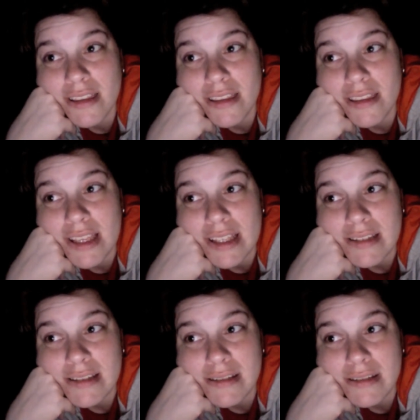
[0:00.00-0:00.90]

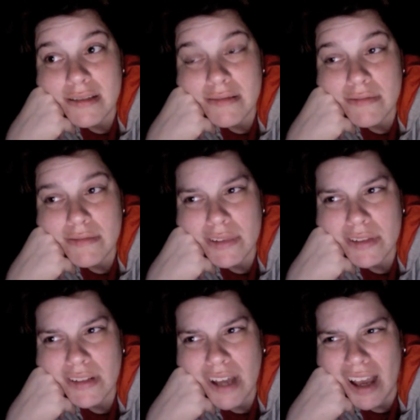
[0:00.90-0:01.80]
this
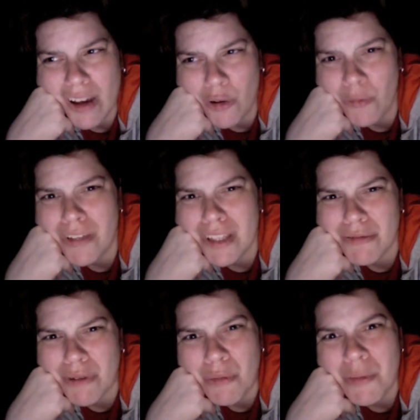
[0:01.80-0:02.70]
hopefully
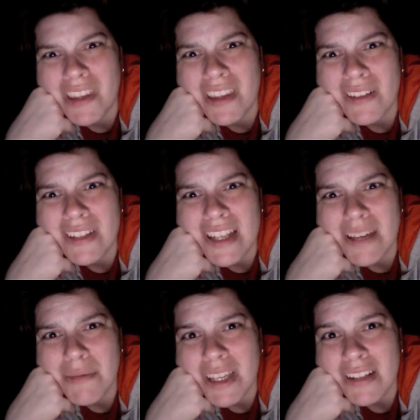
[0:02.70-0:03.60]
won't be the only
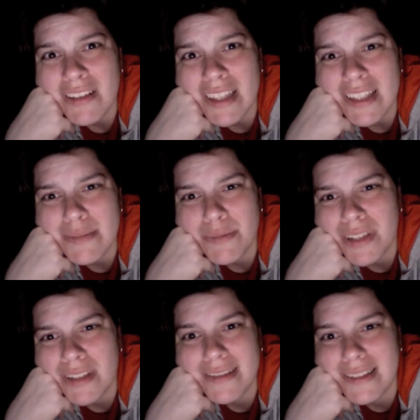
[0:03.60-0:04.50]
time I can do this,
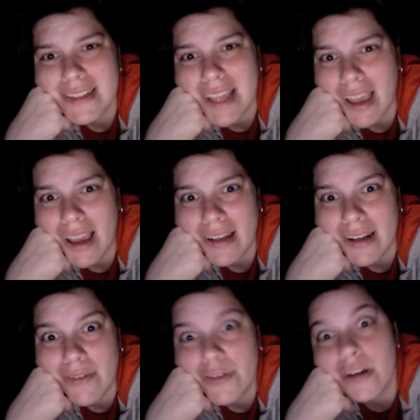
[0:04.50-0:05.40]
but say I
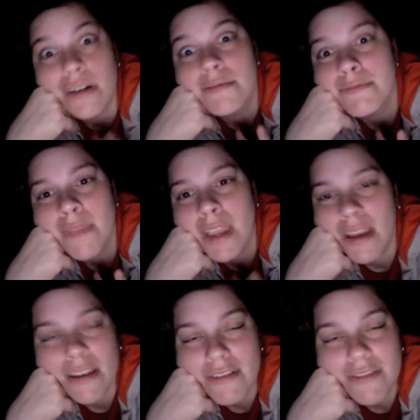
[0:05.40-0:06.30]
never
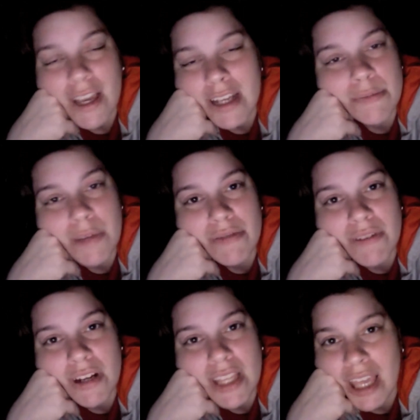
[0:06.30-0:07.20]
find a mud
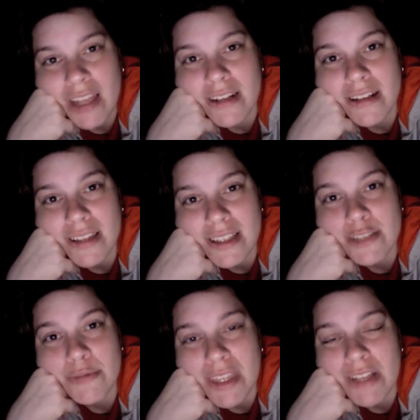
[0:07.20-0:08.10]
run again, this
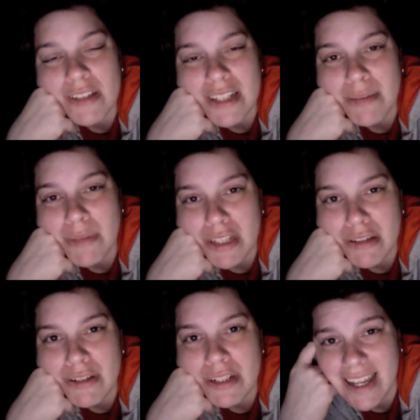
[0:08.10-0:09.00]
could be the only time I
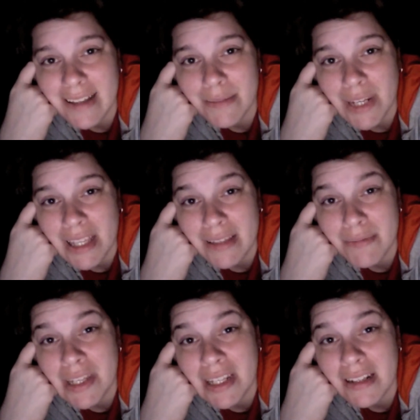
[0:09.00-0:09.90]
do it. And I
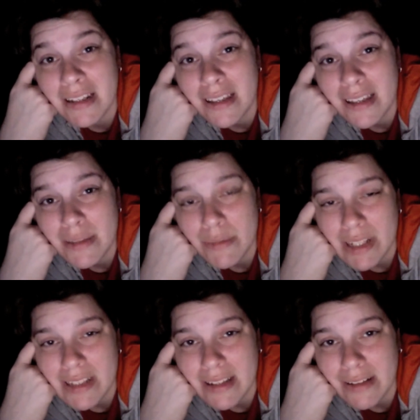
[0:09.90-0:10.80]
committed
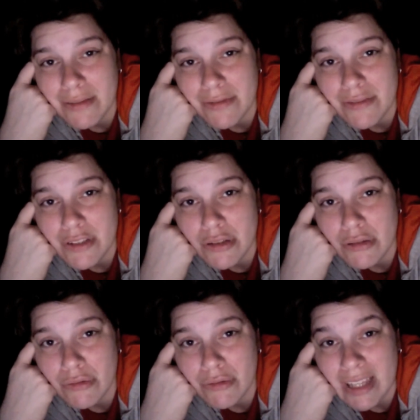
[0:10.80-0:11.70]
myself
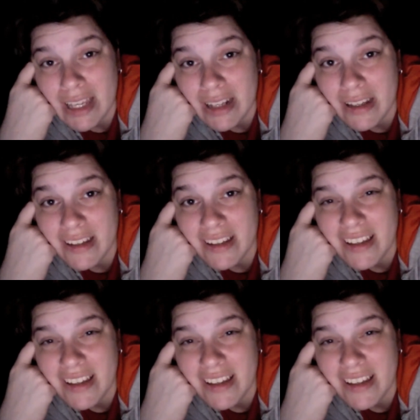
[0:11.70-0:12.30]
to Lana,